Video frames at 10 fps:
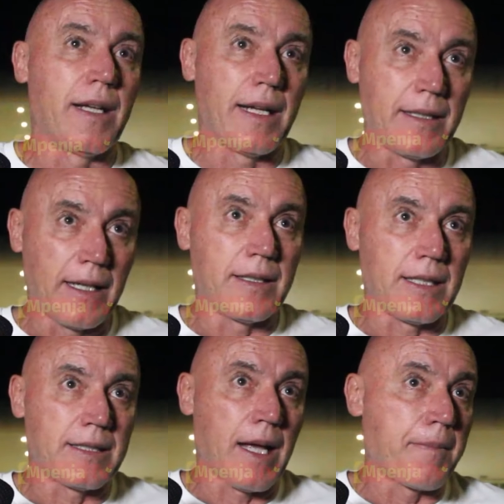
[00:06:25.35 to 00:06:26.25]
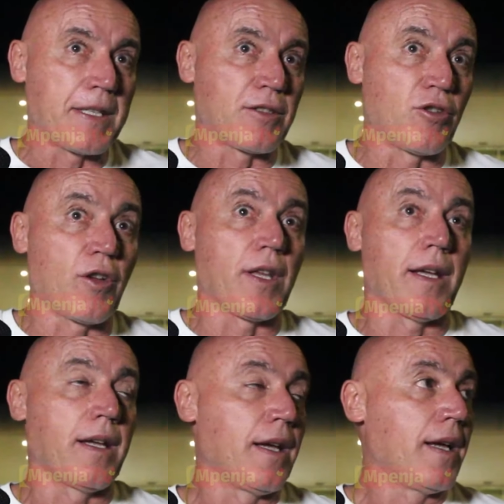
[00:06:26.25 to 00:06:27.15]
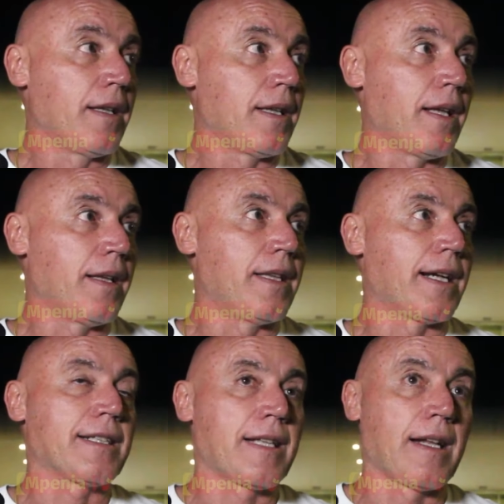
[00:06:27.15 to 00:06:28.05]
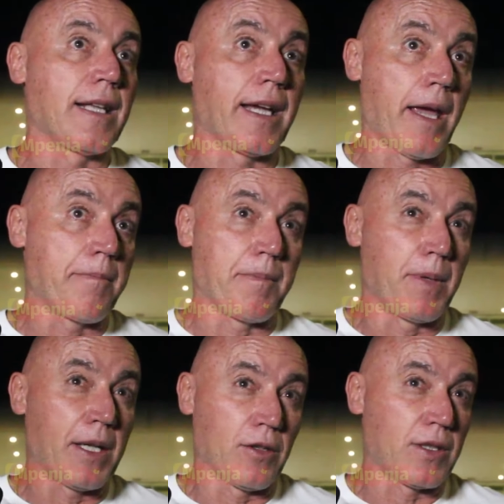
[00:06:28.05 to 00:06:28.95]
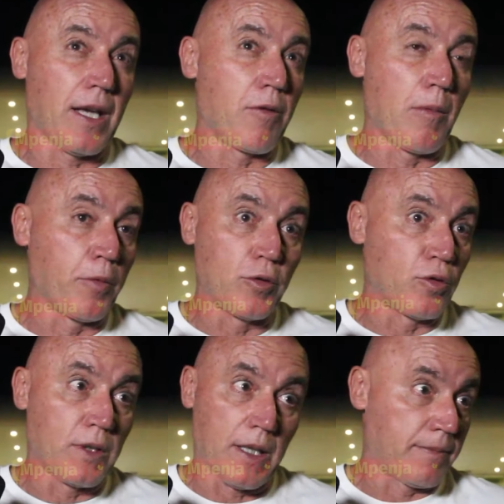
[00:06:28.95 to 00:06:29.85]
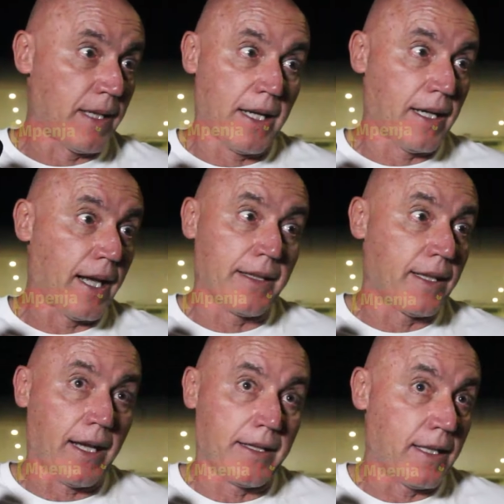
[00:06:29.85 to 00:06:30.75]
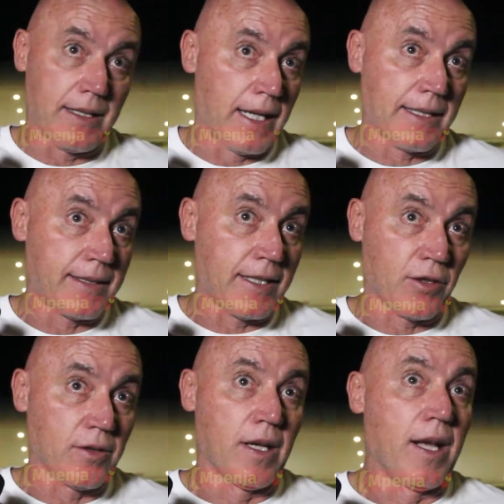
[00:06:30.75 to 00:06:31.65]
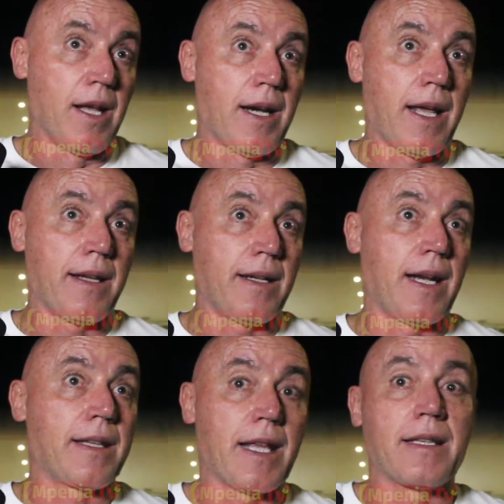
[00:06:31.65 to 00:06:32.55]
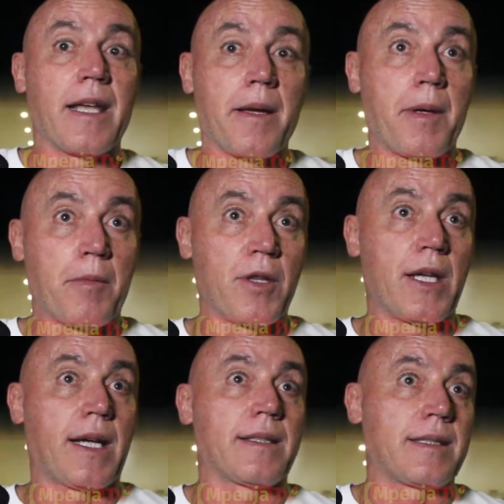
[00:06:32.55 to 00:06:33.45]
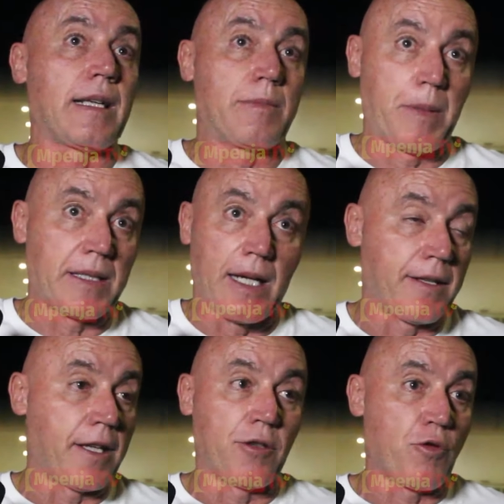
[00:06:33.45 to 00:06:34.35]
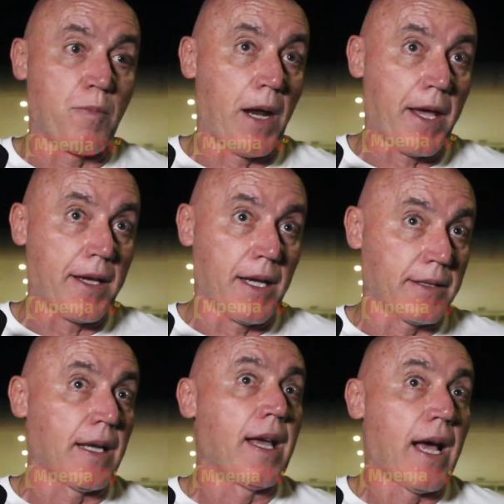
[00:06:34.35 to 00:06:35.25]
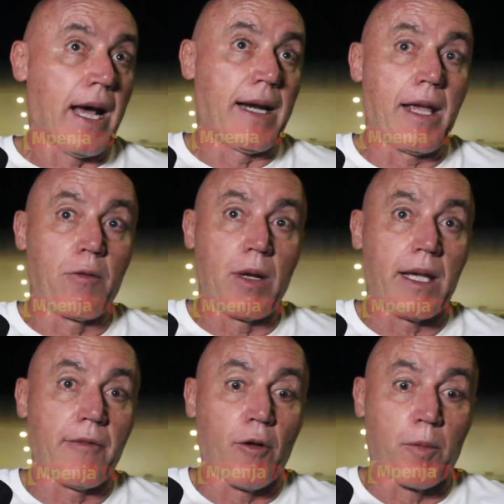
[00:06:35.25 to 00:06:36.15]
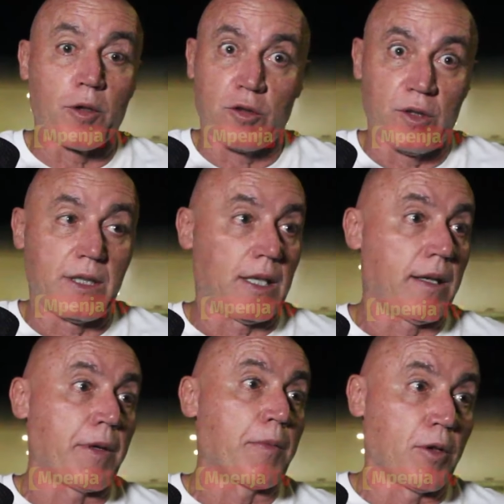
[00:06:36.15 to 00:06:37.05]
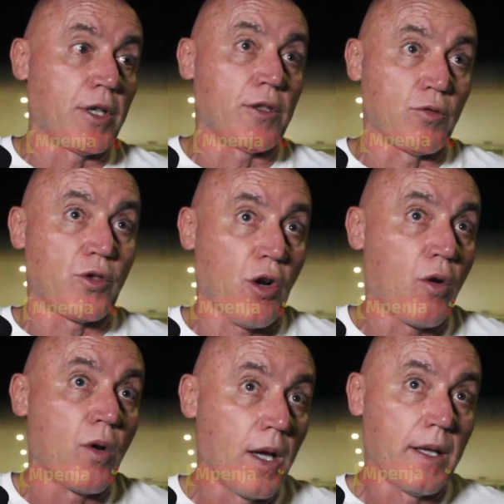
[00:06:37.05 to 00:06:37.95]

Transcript: In this time, it's not the result of the game, because I will put two teams like I did last season. Like that, everybody can see, especially the new players, and I will give opportunity everybody to show